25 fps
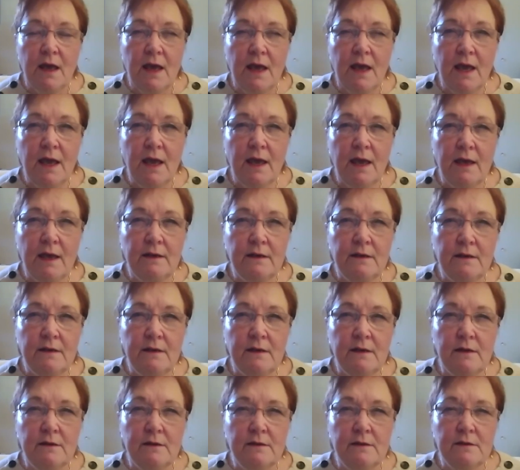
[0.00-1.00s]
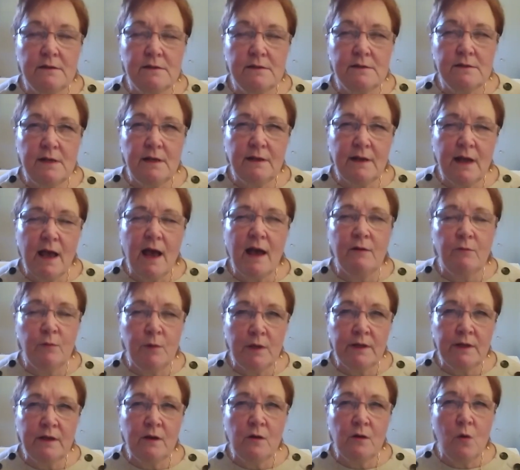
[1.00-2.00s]
And Sid got
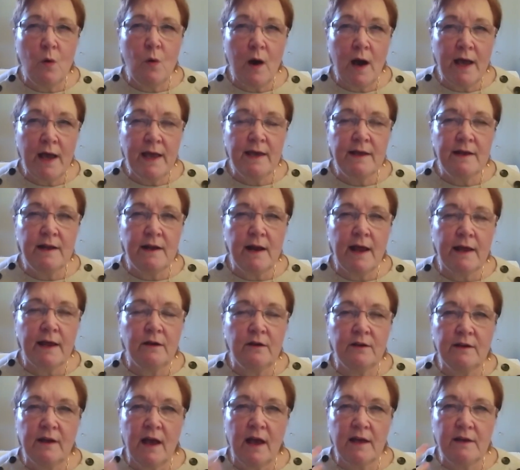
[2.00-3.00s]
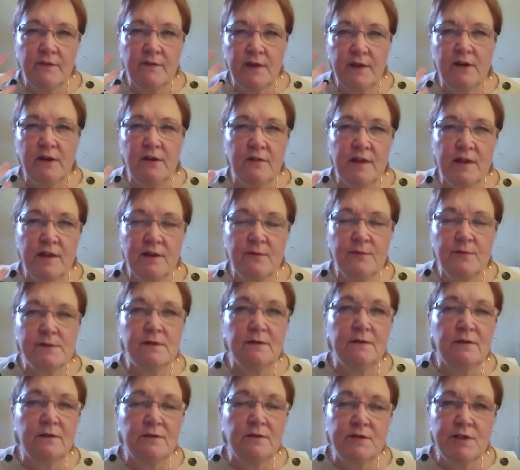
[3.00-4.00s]
really quiet and I could kind of hear that he was
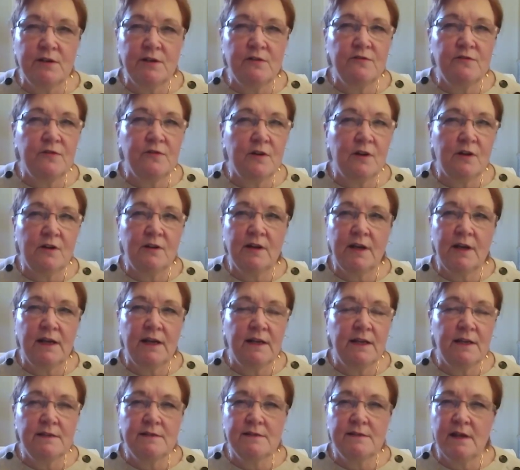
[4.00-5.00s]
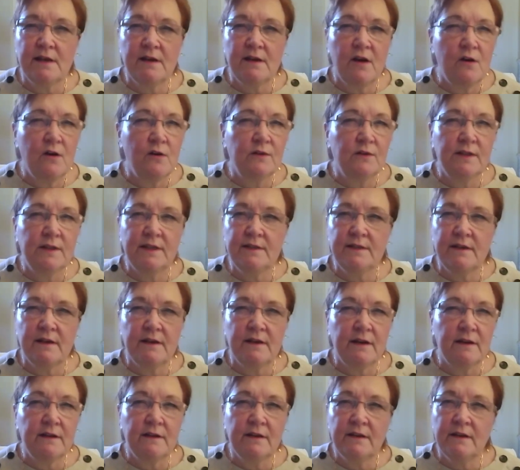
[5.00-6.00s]
a little tearful. And he said, oh,
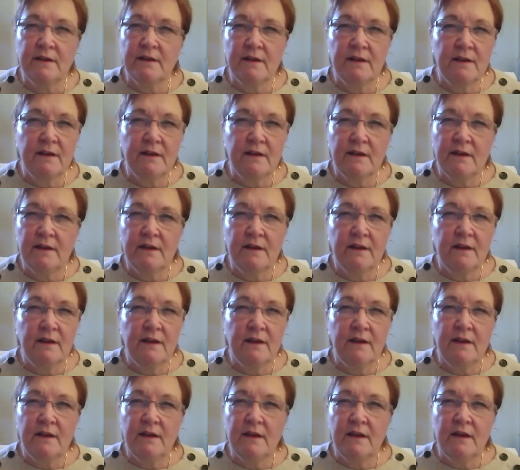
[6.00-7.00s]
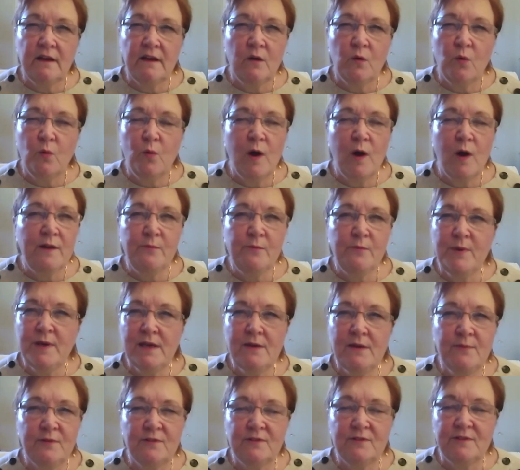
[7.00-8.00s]
Linda, what
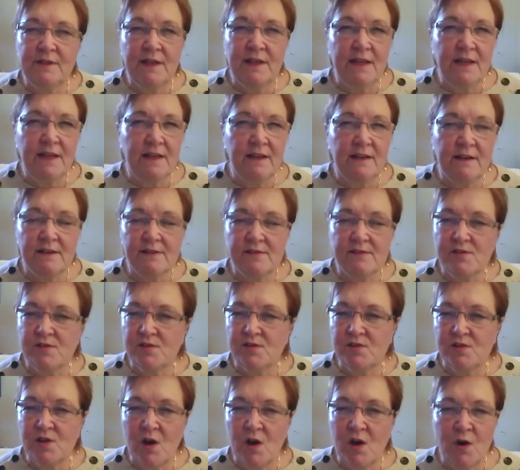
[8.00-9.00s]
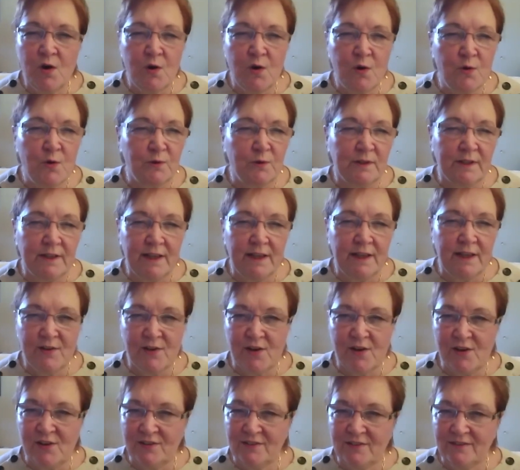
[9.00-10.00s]
people need is so
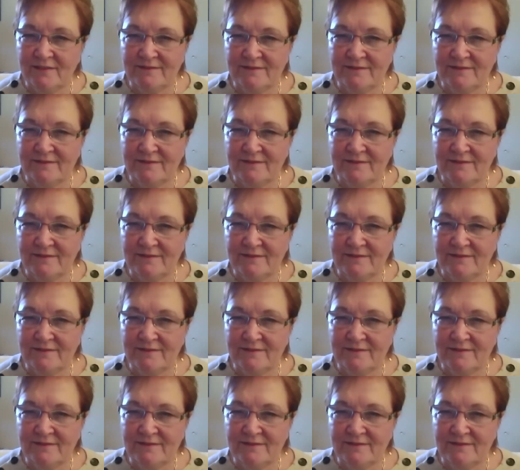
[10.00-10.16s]
little.